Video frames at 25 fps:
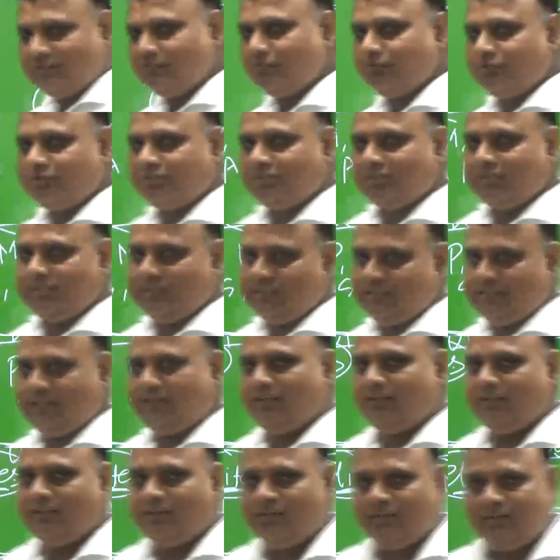question easily.
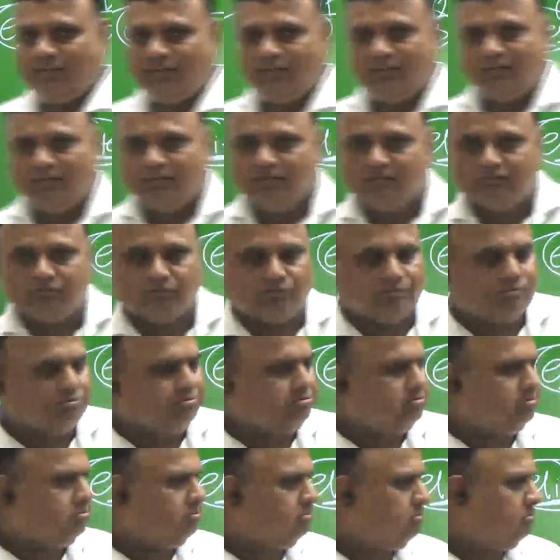So
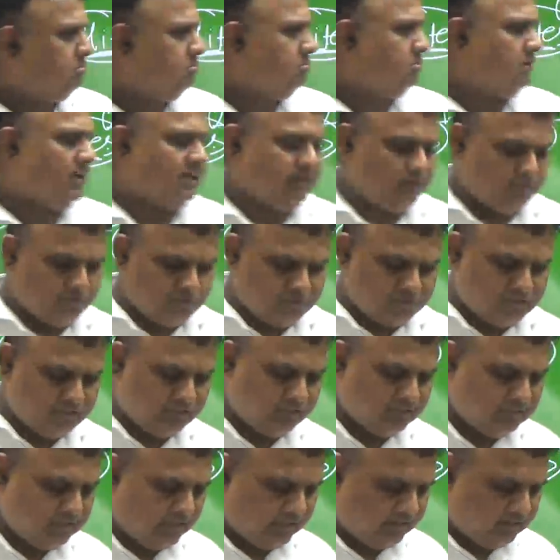I don't
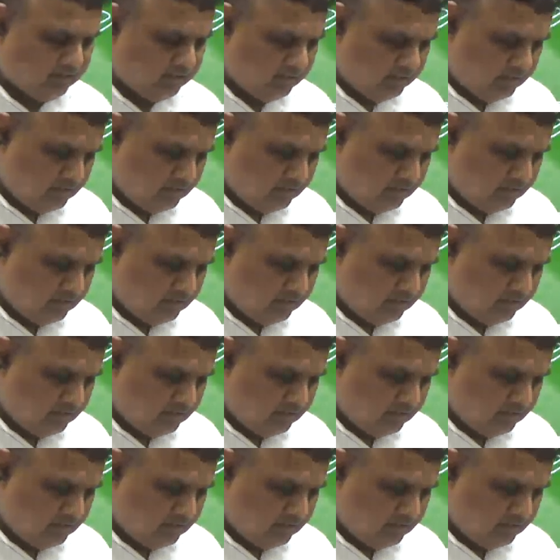think that